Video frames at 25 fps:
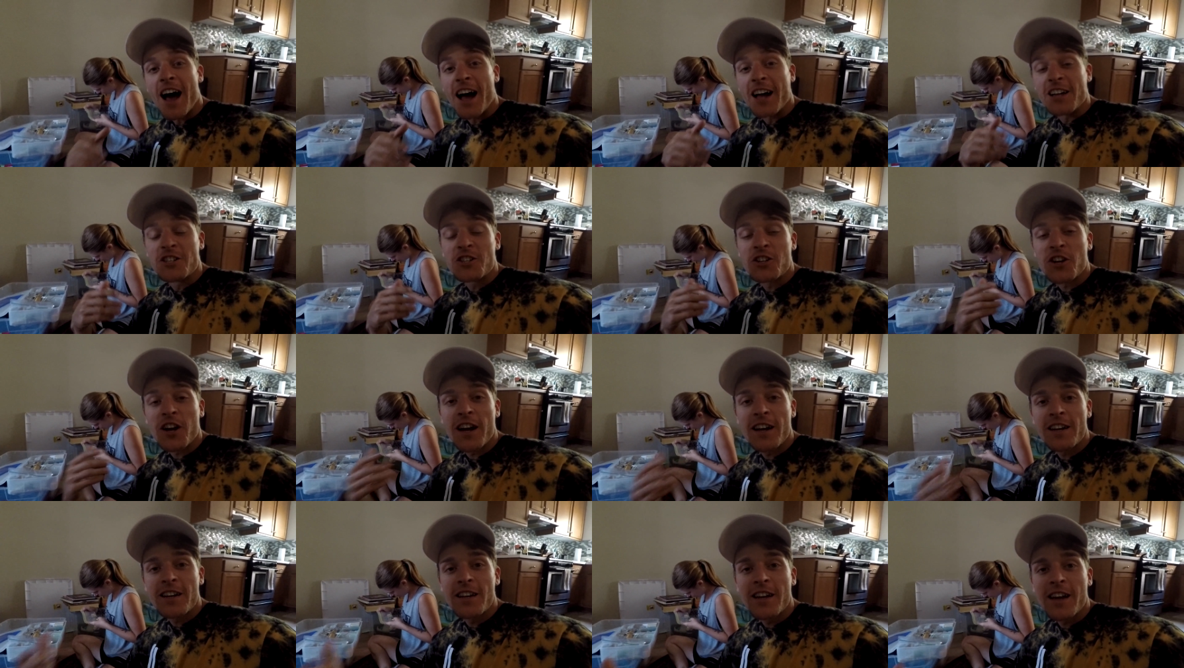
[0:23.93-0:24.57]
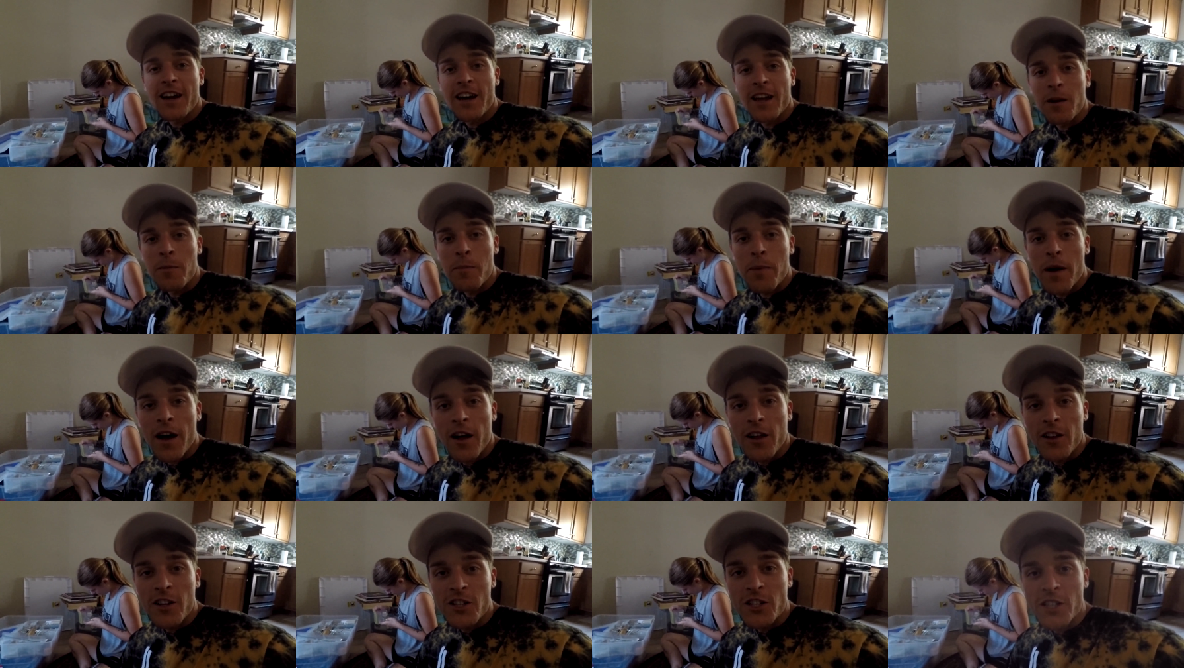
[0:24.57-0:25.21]
I tried to kind of
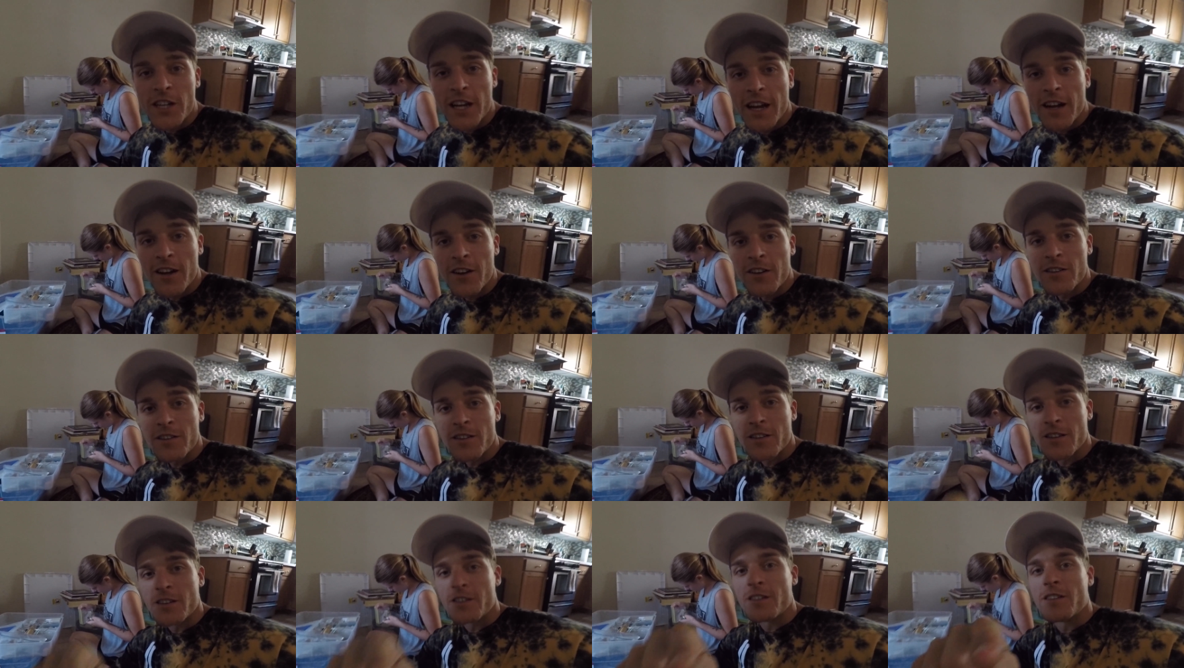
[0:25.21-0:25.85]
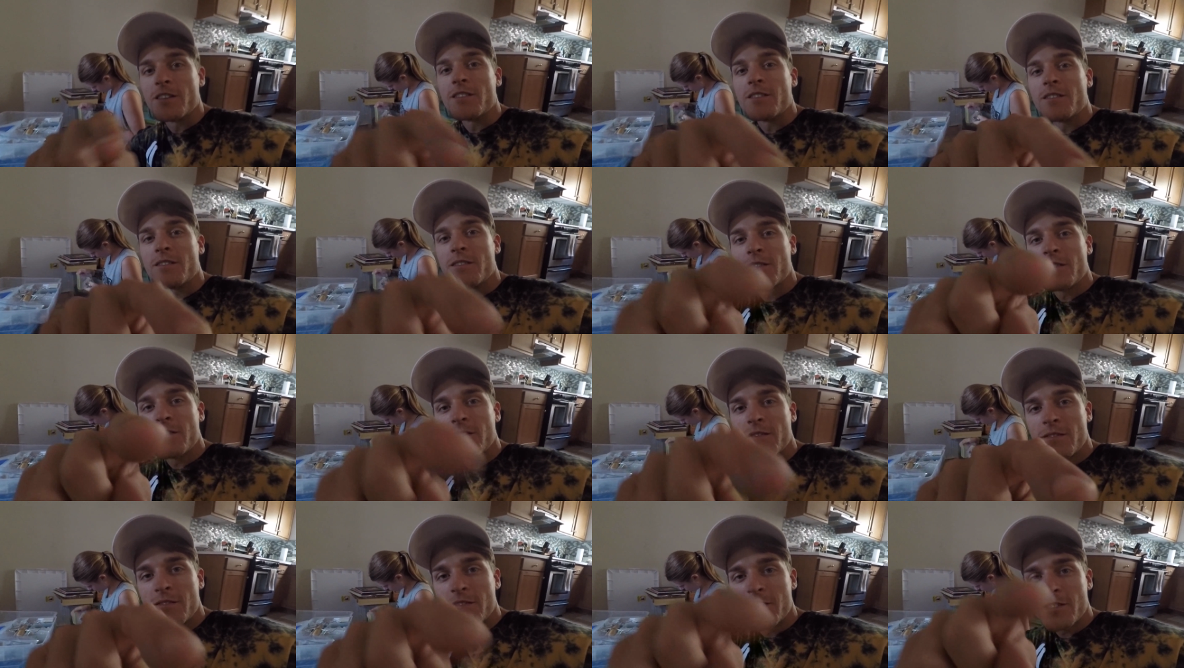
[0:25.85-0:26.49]
polish out the
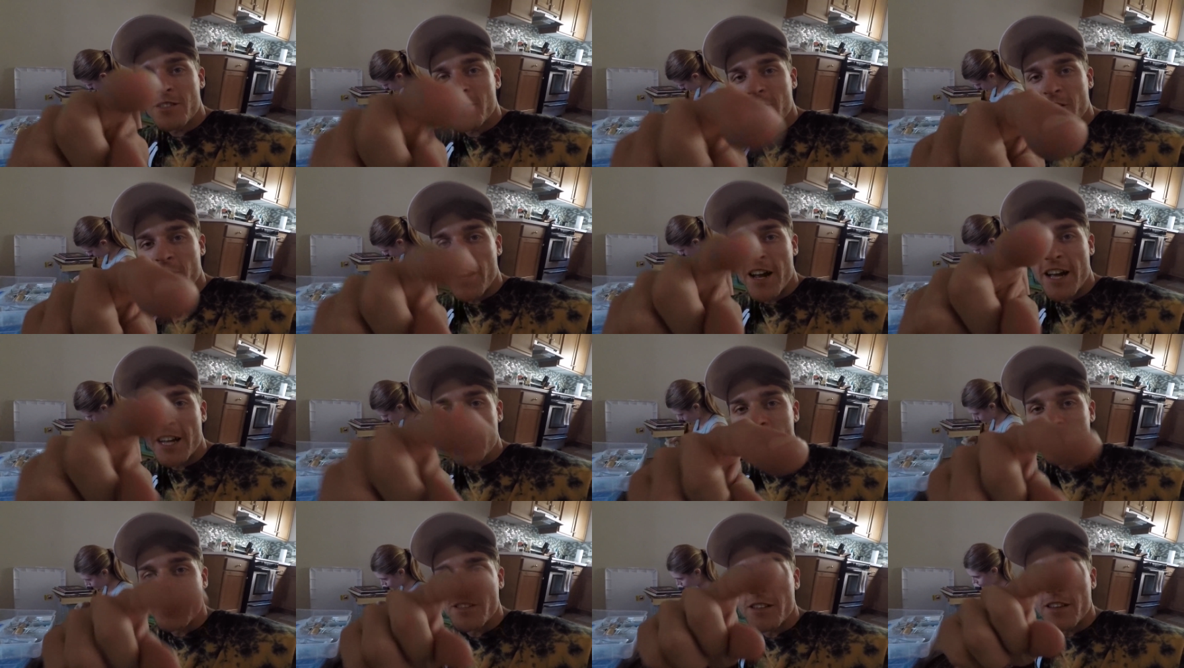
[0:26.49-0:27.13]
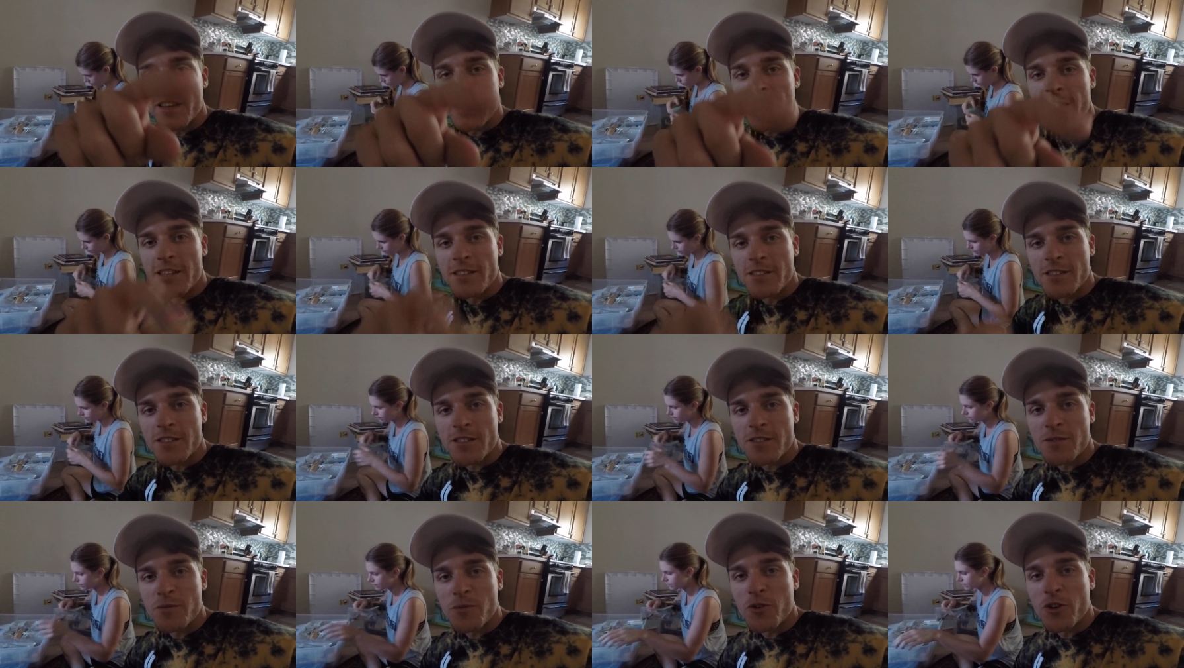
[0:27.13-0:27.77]
scratch in the lens
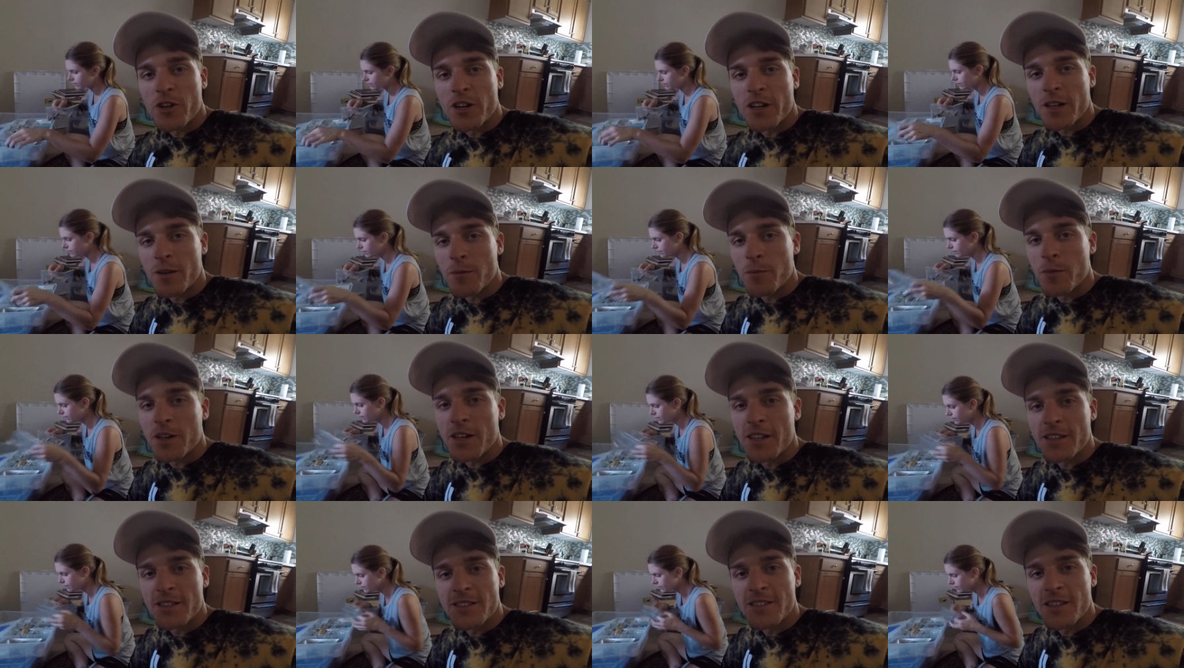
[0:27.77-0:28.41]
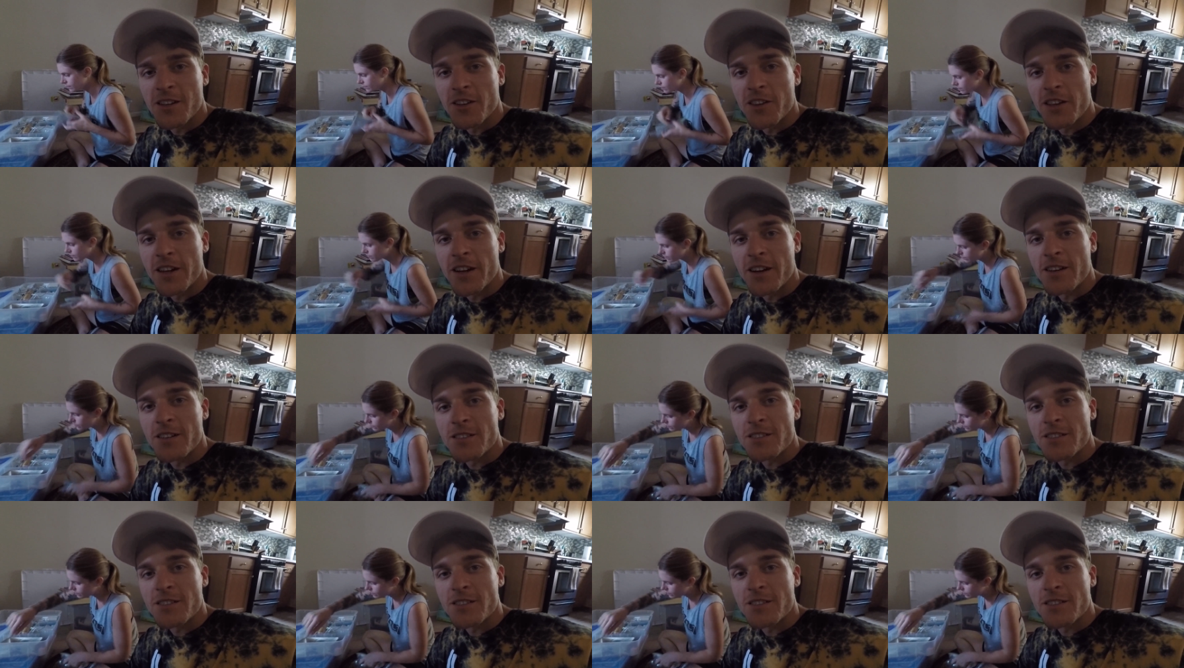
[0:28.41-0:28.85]
this morning, but it's still there.